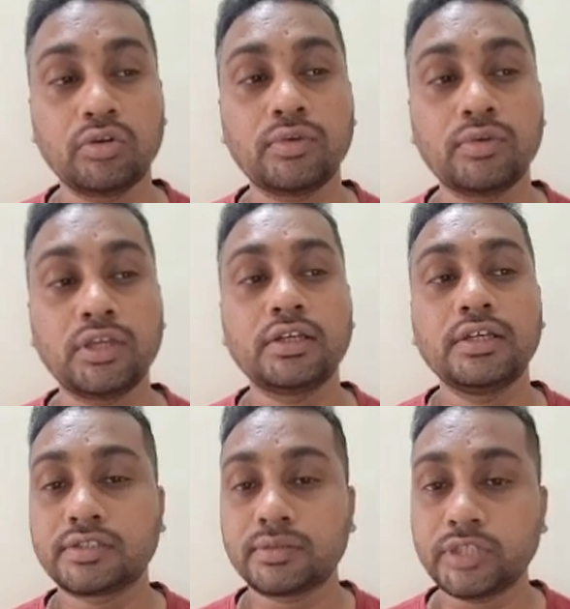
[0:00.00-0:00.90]
with
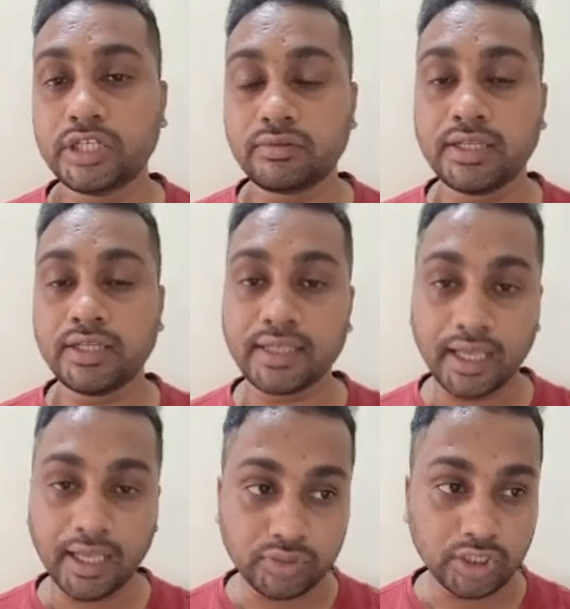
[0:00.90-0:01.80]
subject wise
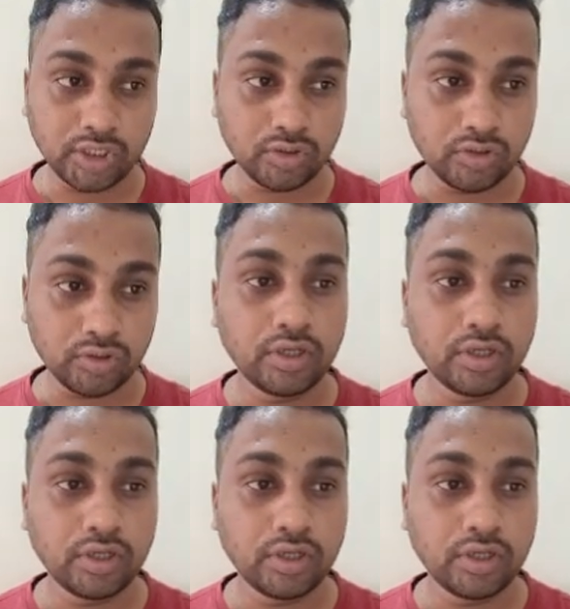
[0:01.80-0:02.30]
MCQ,